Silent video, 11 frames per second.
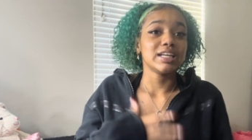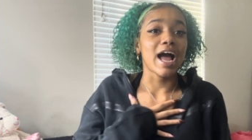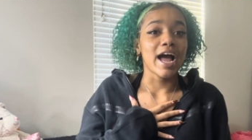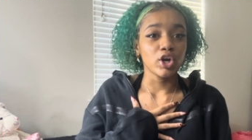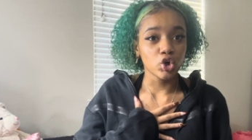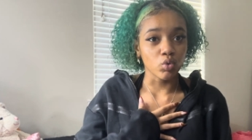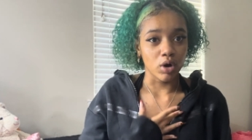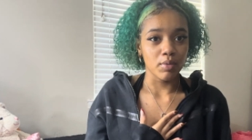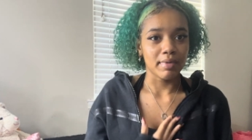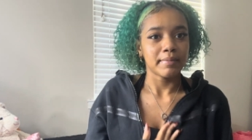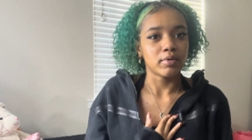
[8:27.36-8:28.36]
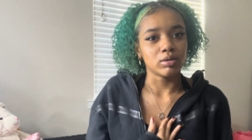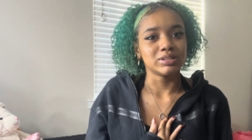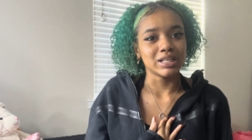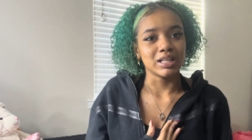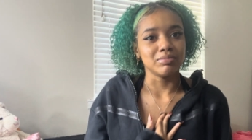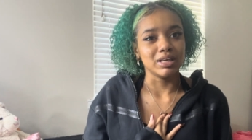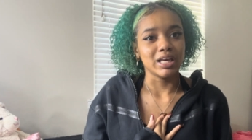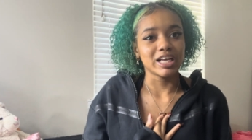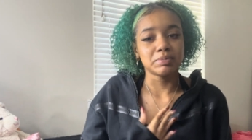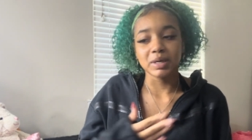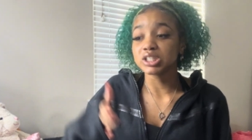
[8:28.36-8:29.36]
I grew up with my mom telling me,
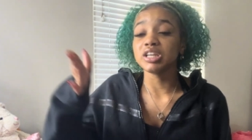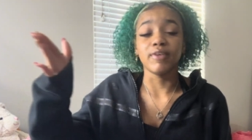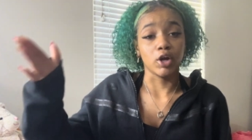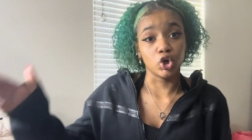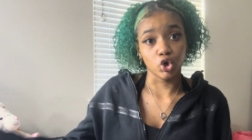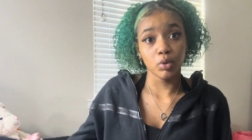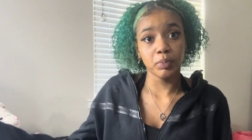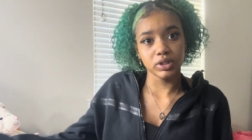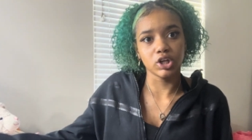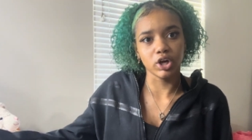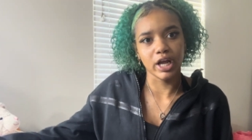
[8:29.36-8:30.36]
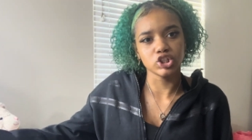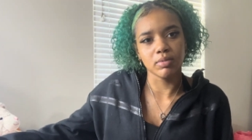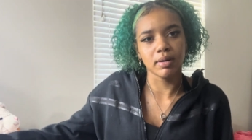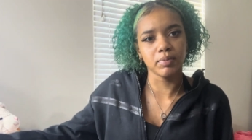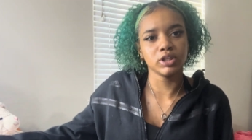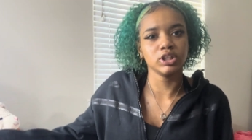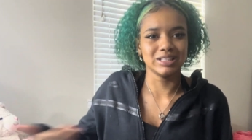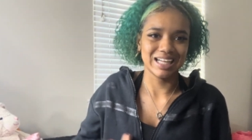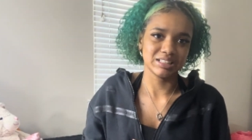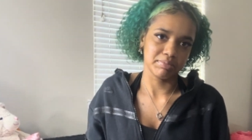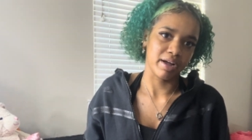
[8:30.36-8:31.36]
especially if a girl put their hands on my brother,
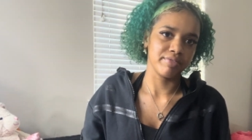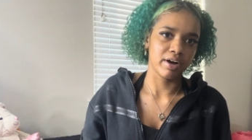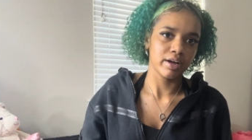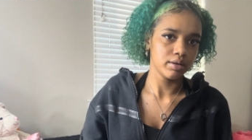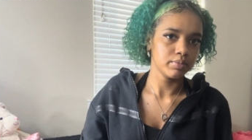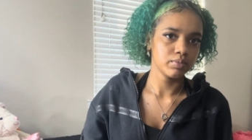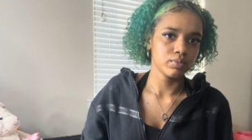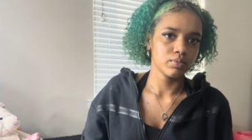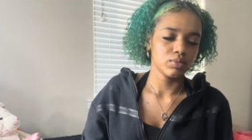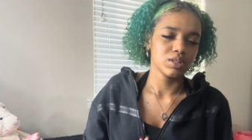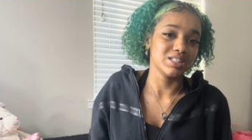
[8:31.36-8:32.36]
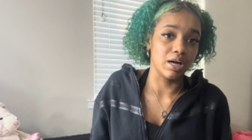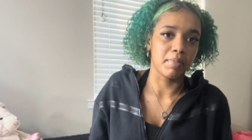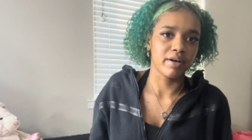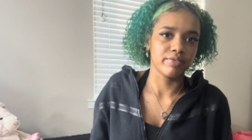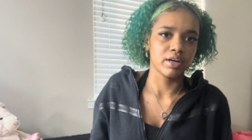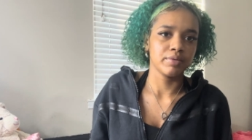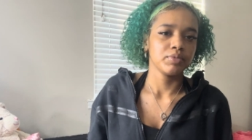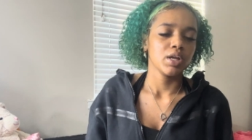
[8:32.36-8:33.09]
that's my fight. It's not my fight.